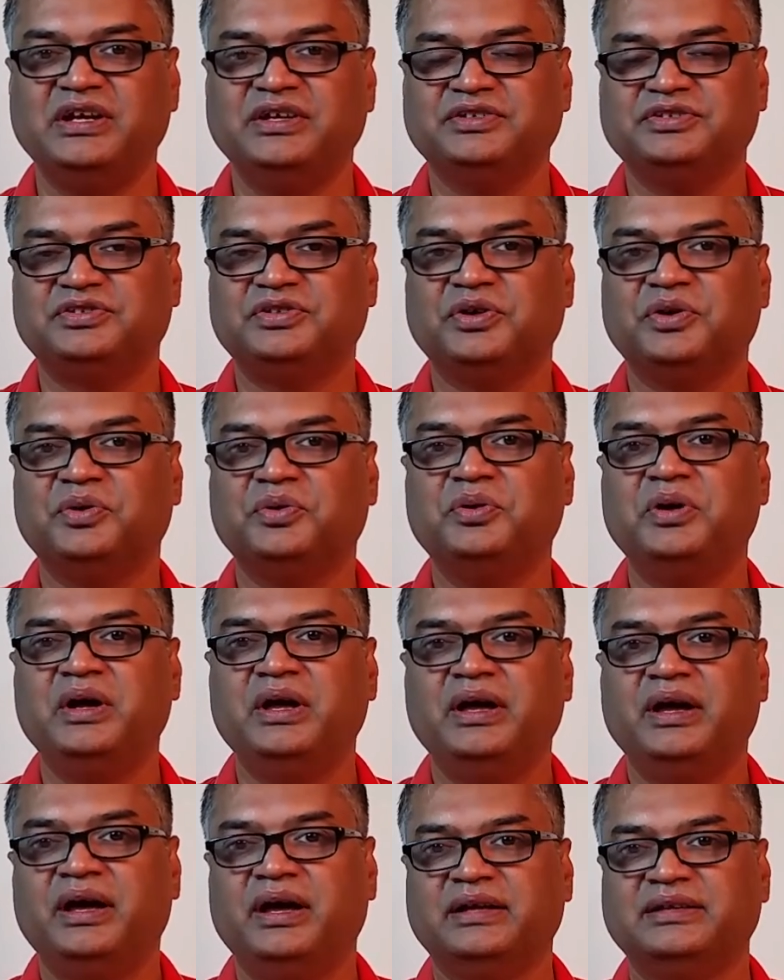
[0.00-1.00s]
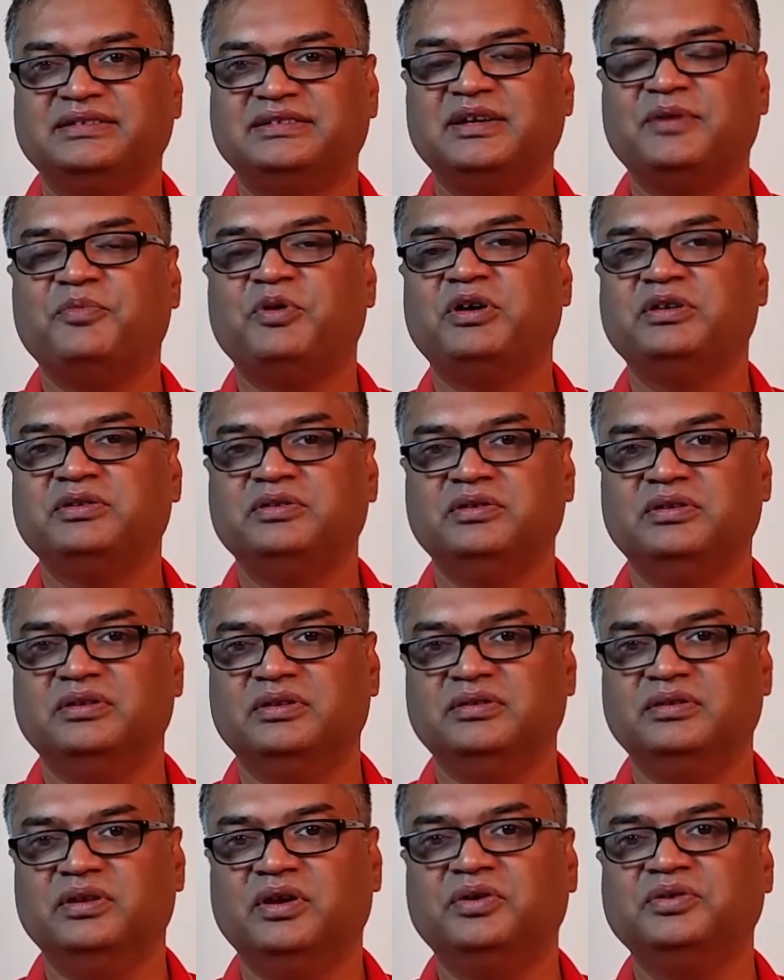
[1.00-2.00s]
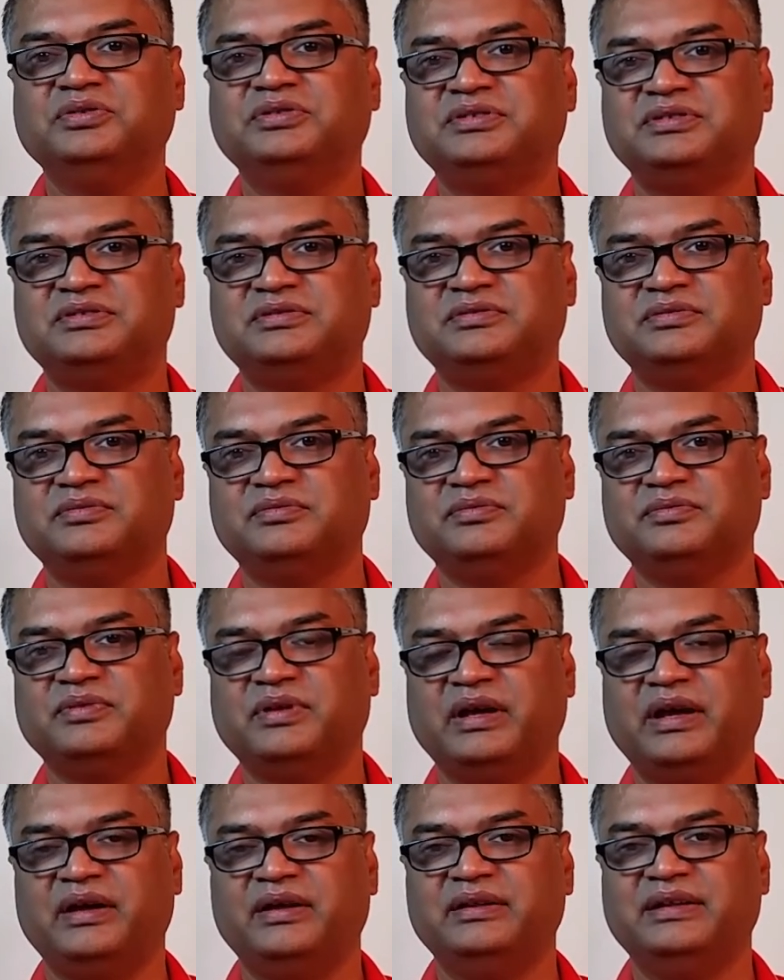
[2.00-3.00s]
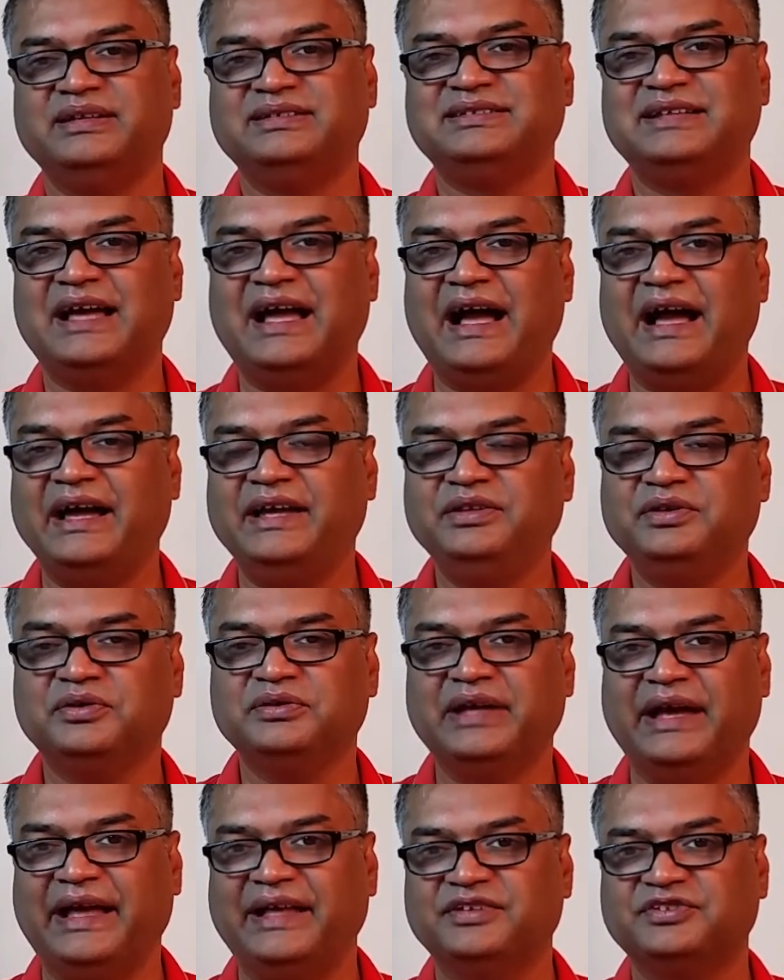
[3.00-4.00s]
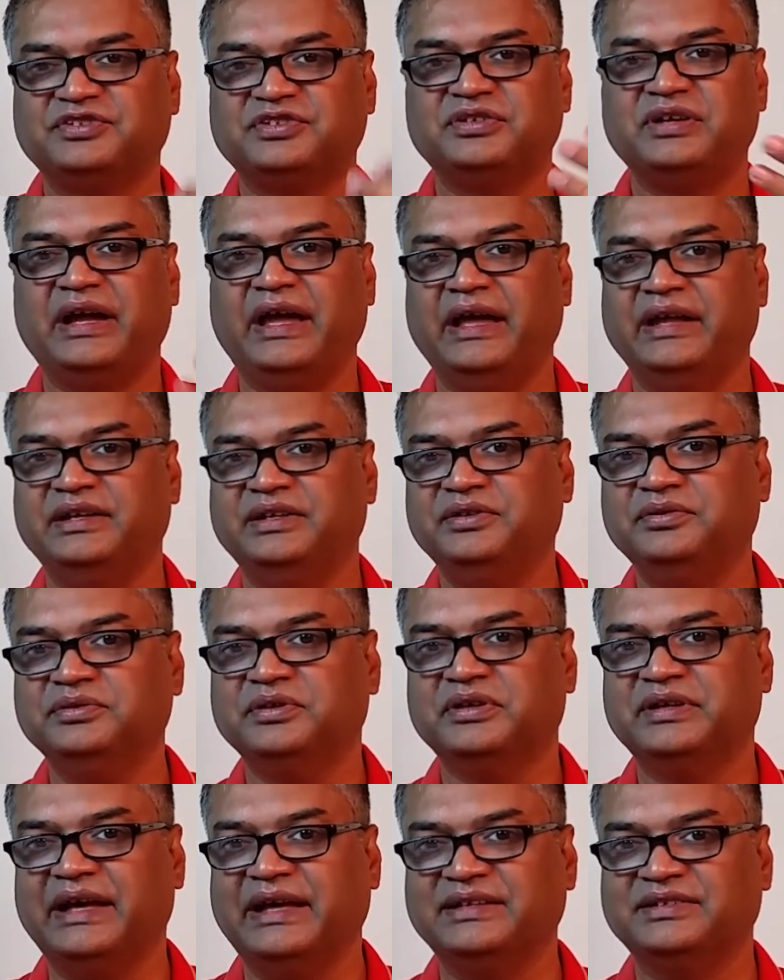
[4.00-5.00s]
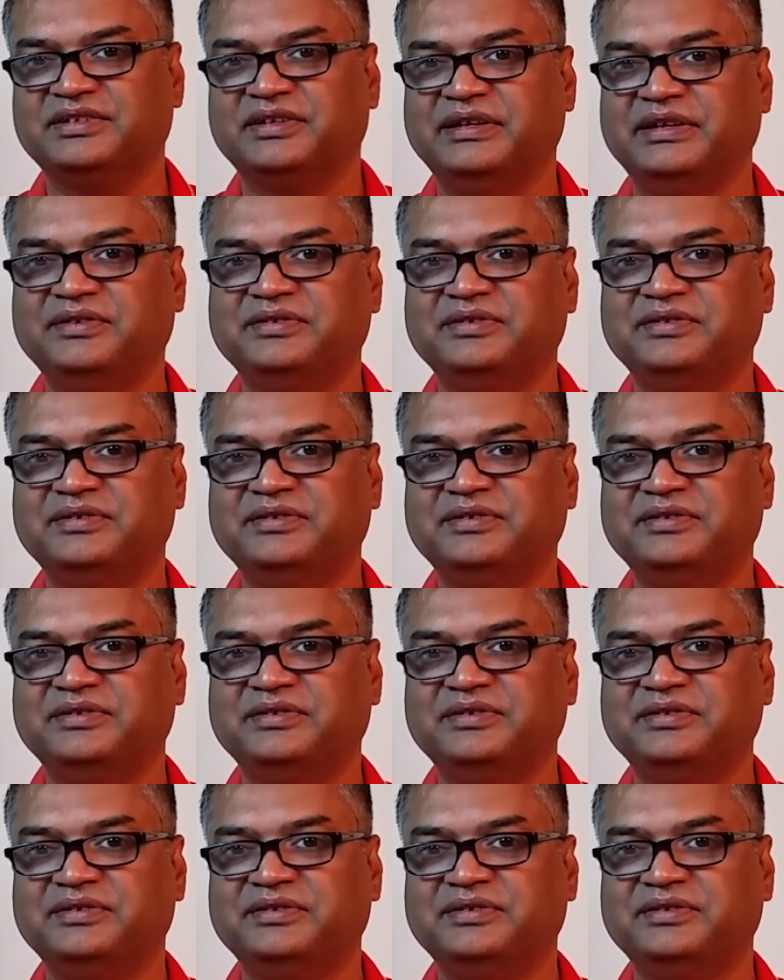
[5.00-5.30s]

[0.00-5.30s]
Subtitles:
So someone knows, let's say I know the answer and you know the answer,